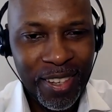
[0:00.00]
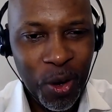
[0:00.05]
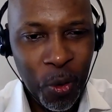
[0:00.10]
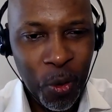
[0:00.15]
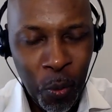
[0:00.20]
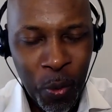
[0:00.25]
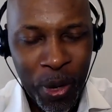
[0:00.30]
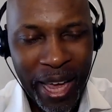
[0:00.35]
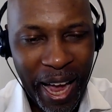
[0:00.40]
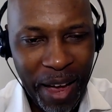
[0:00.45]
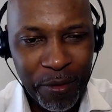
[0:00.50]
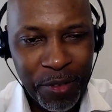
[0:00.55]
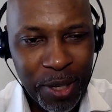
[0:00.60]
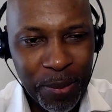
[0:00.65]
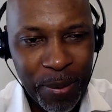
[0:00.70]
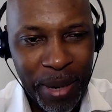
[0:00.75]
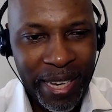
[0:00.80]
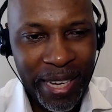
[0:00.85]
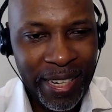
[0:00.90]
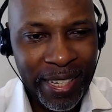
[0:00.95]
We have to
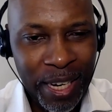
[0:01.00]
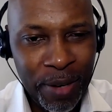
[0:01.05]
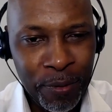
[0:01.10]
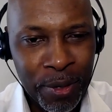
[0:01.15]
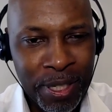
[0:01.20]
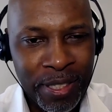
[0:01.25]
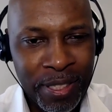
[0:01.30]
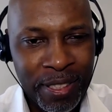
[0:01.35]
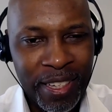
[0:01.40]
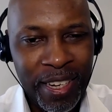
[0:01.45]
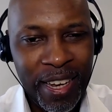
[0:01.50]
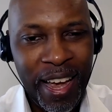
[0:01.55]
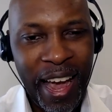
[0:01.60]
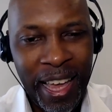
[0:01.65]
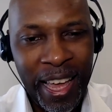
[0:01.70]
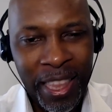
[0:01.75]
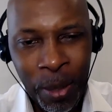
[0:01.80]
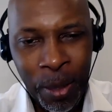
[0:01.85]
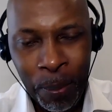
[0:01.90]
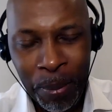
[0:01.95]
make a difference.
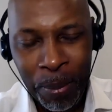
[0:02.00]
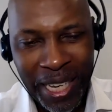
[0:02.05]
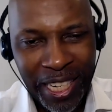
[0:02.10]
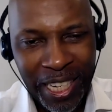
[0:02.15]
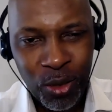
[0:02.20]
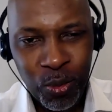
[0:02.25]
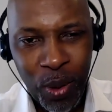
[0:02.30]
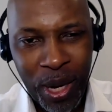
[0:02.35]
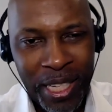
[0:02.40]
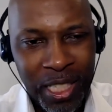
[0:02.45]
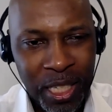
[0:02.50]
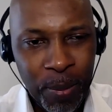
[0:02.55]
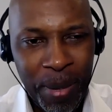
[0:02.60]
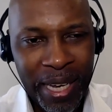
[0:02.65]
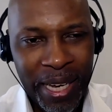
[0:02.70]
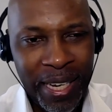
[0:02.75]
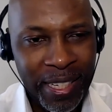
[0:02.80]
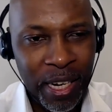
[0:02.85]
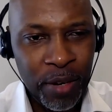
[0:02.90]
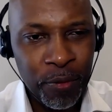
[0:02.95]
And the biggest way to
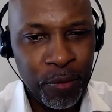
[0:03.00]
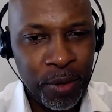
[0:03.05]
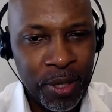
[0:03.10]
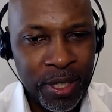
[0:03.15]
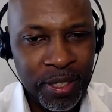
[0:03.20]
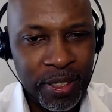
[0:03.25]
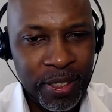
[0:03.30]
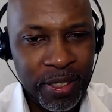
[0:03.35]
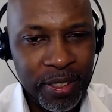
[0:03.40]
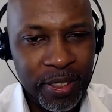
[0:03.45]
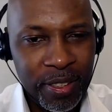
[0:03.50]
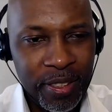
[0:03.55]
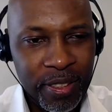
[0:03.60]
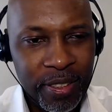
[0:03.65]
make a difference